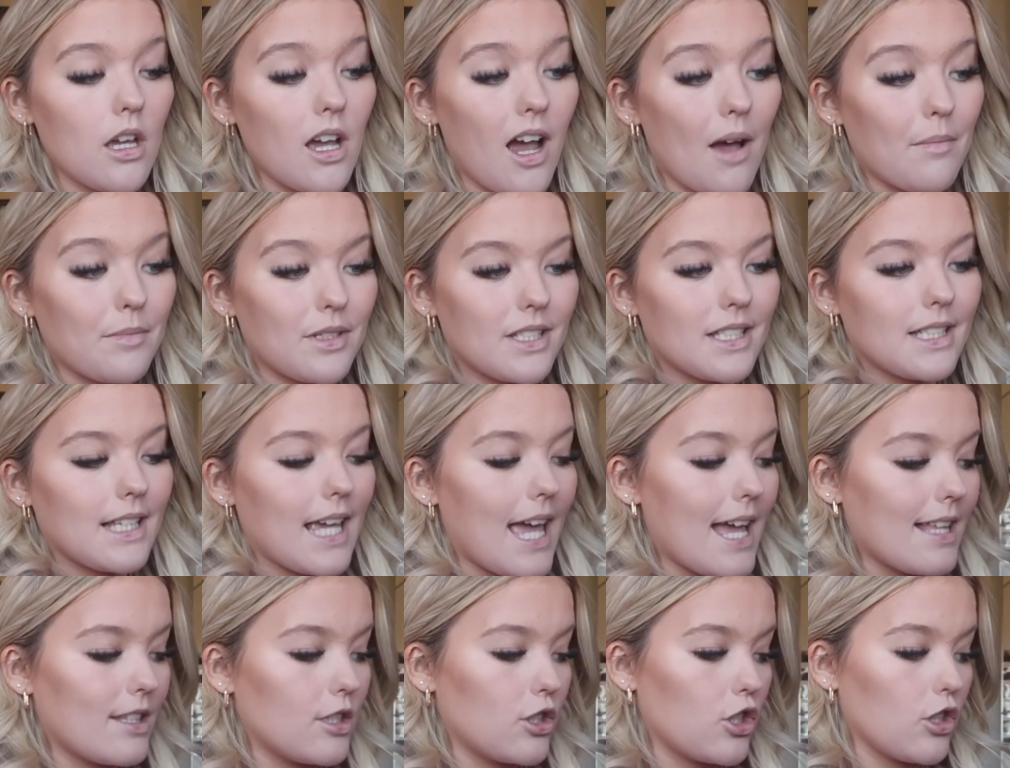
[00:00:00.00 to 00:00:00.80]
I'm
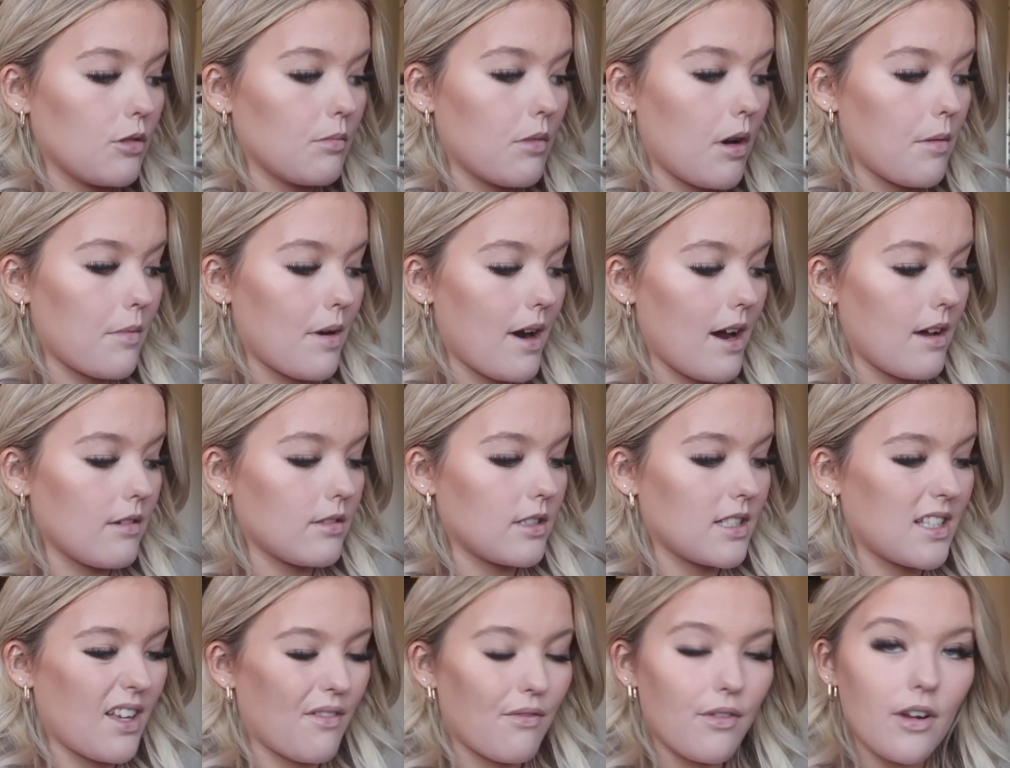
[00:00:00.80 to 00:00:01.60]
scared to do my brows
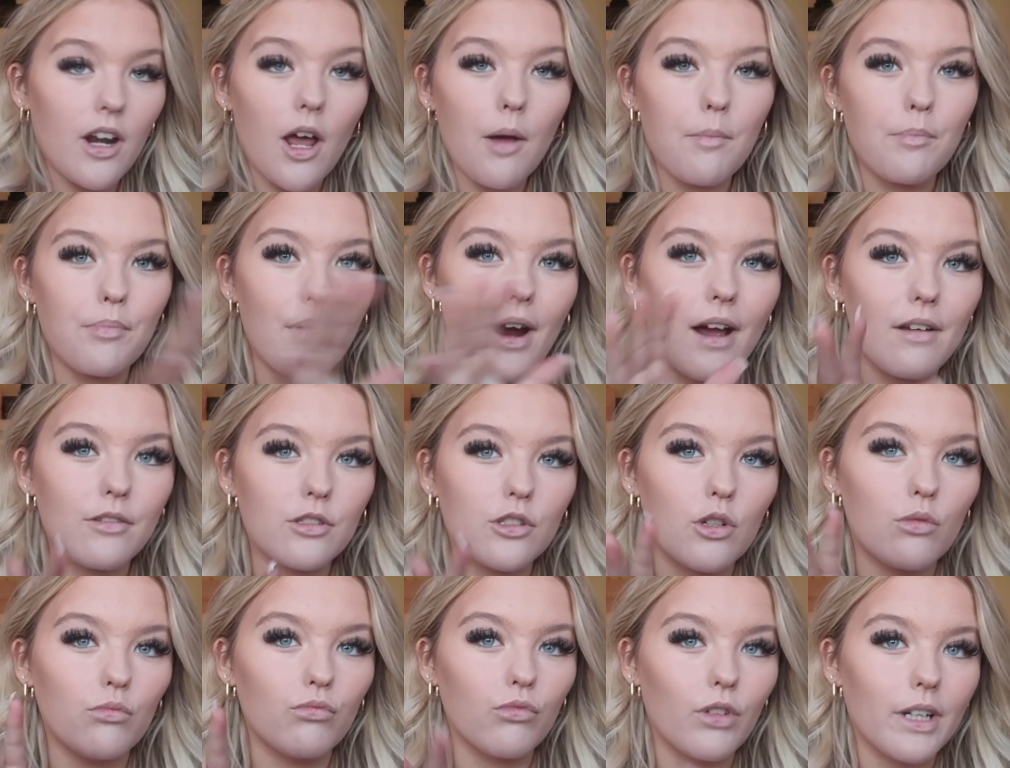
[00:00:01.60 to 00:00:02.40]
because I feel like brows
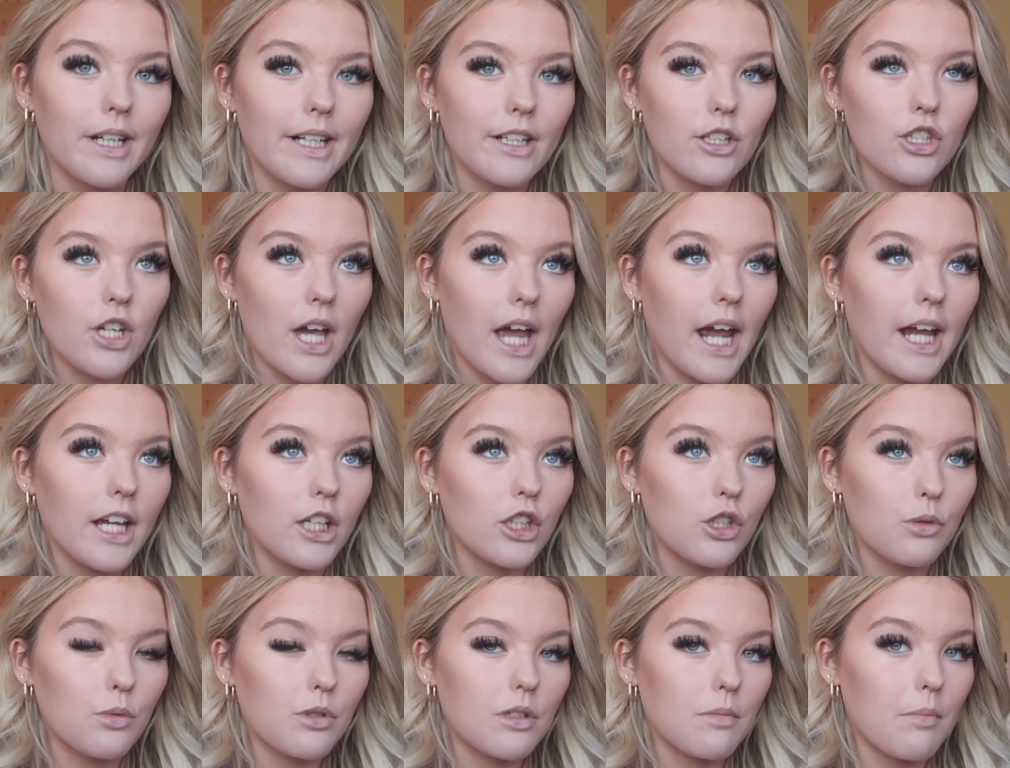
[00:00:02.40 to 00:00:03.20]
can really
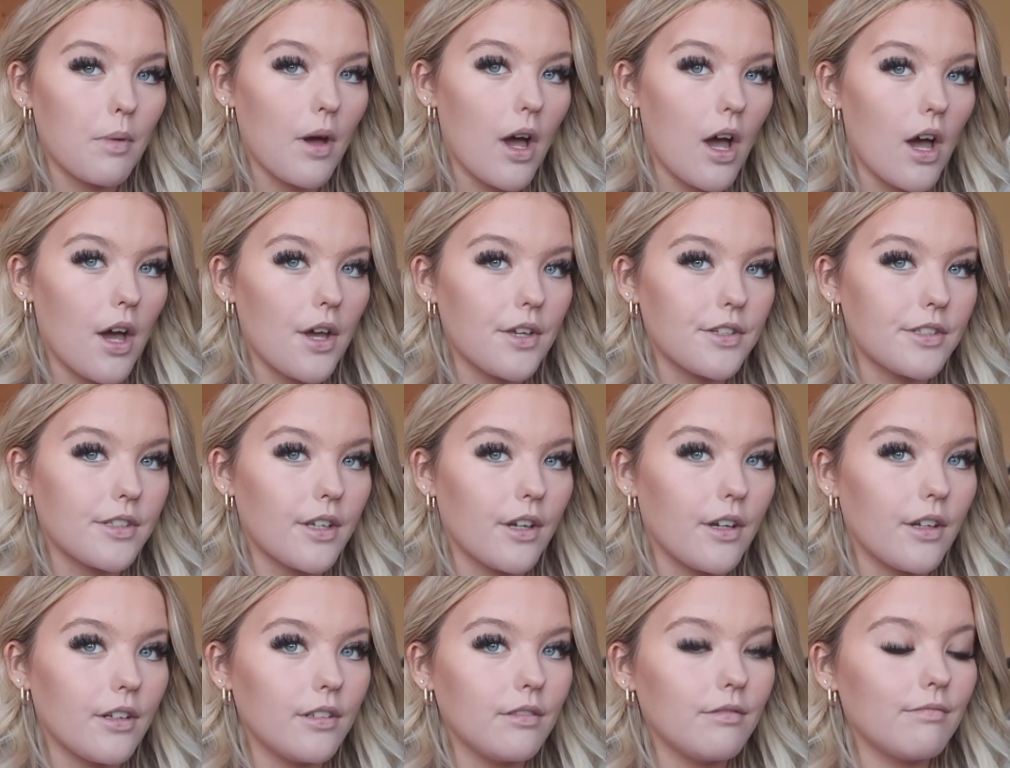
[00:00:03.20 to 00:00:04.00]
change you as a
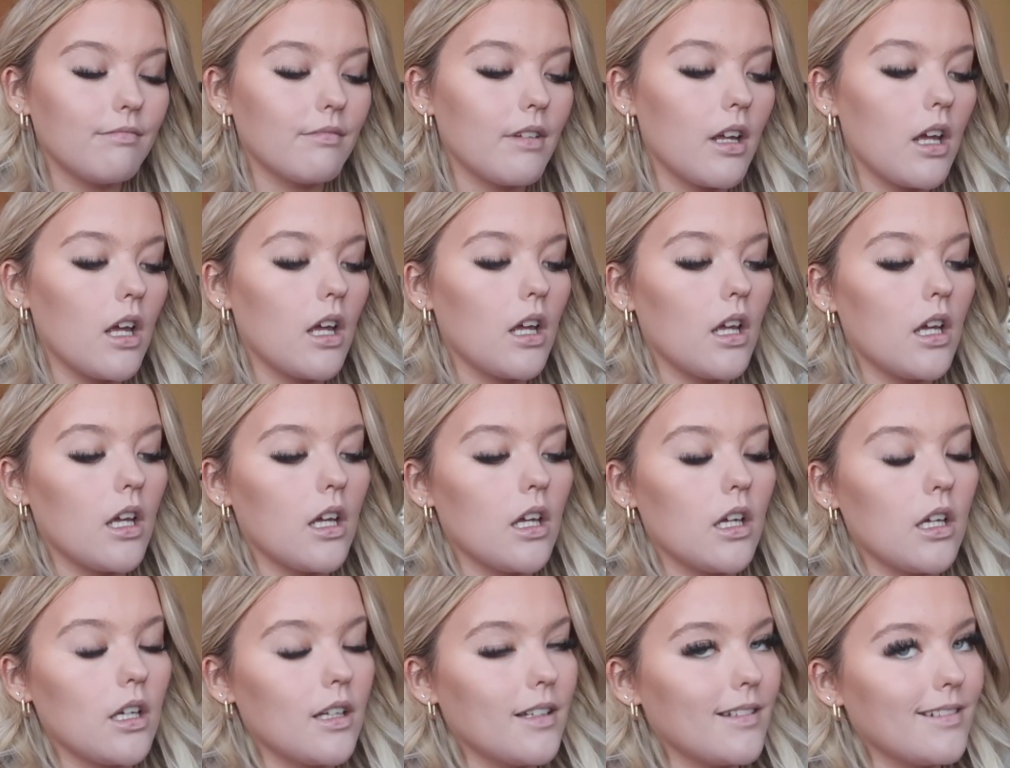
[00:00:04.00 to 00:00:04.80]
person.
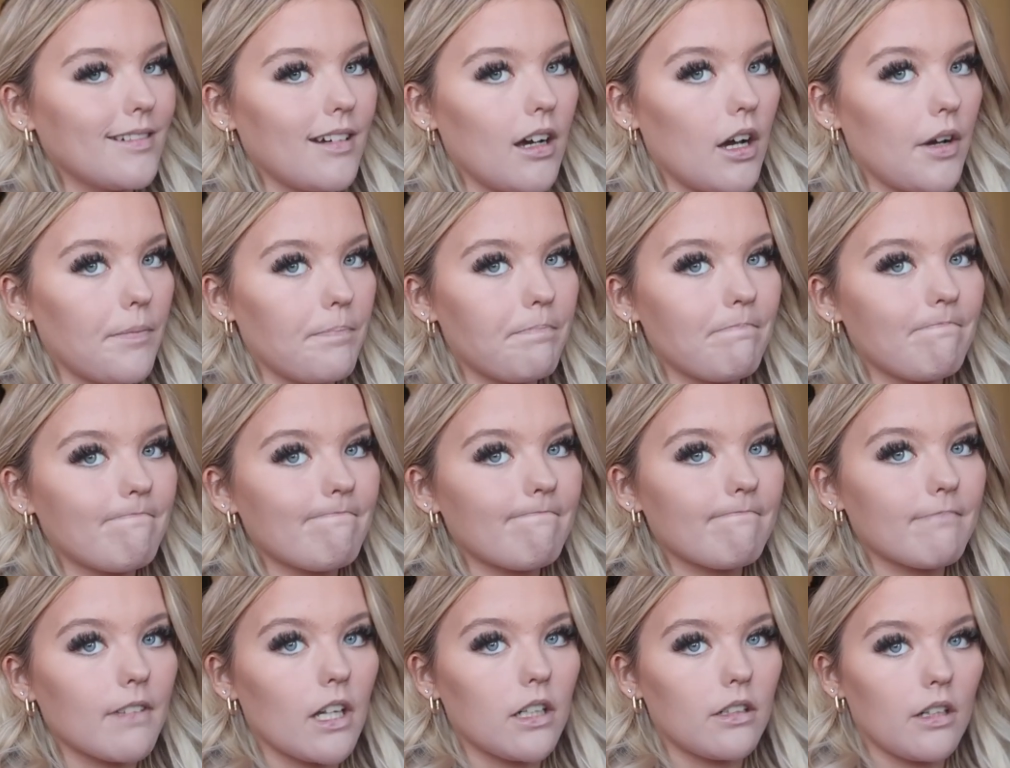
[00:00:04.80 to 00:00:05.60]

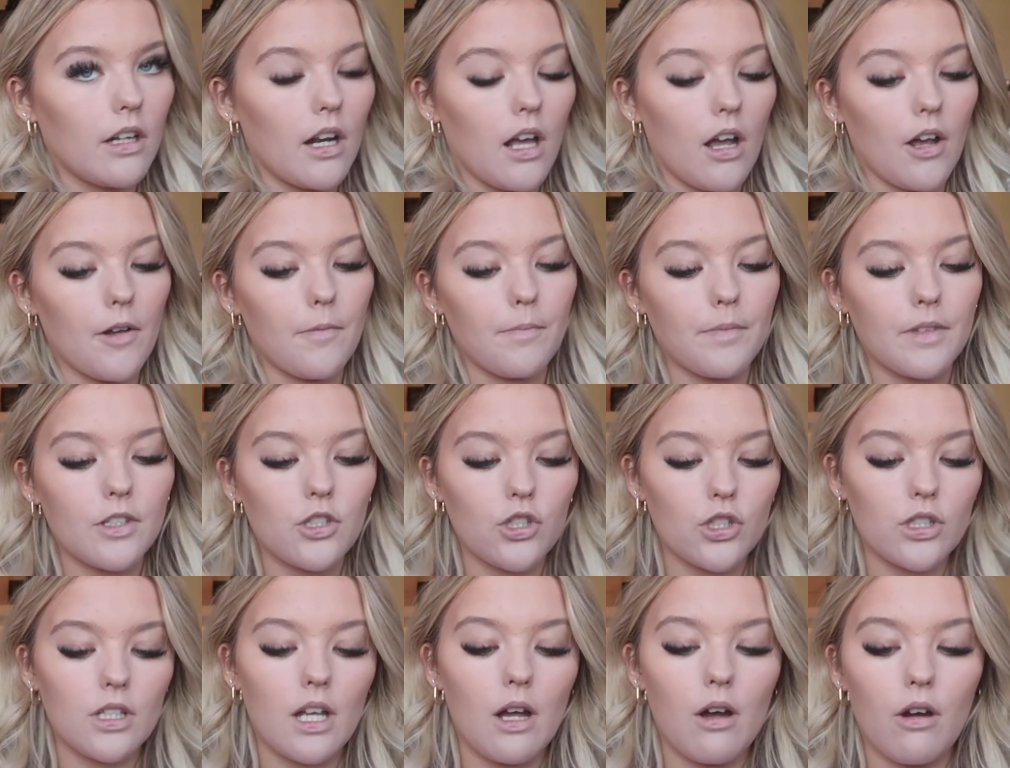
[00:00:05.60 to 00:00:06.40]
I don't know, it's
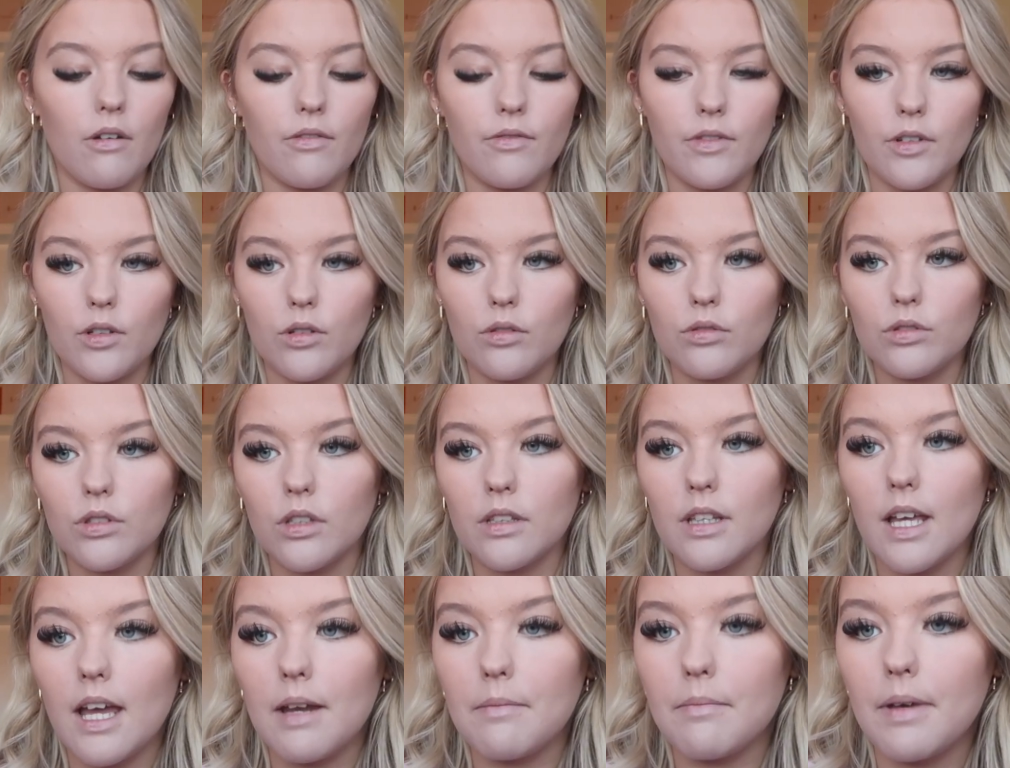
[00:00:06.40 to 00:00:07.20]
just how I feel. So
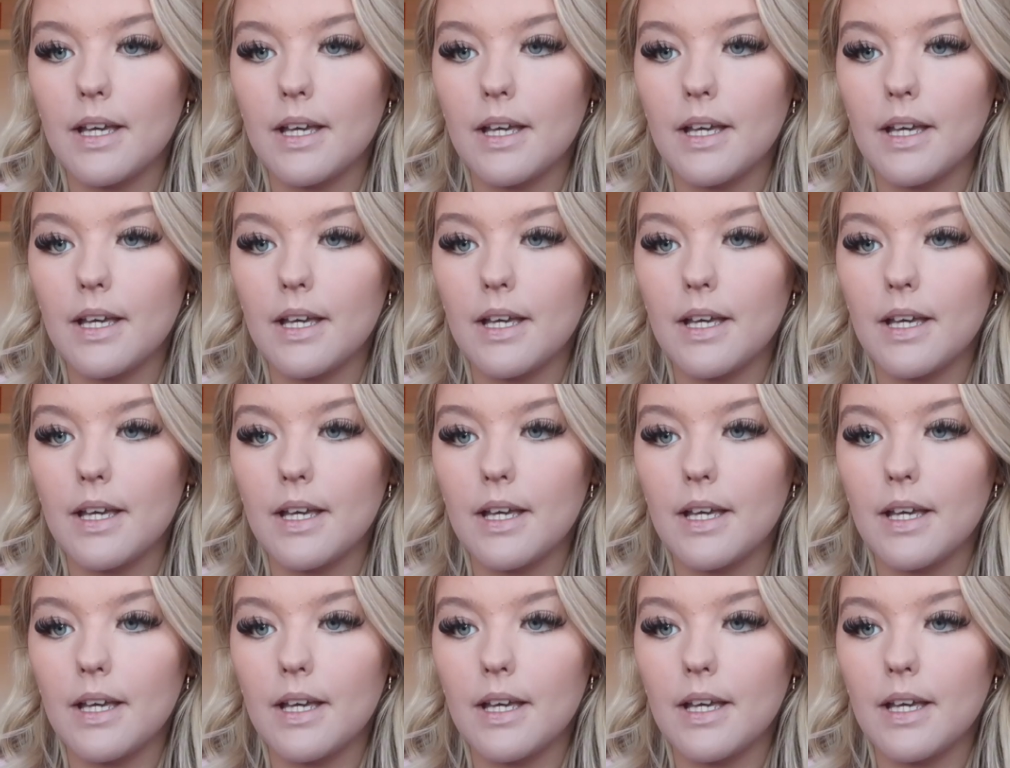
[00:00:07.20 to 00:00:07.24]
then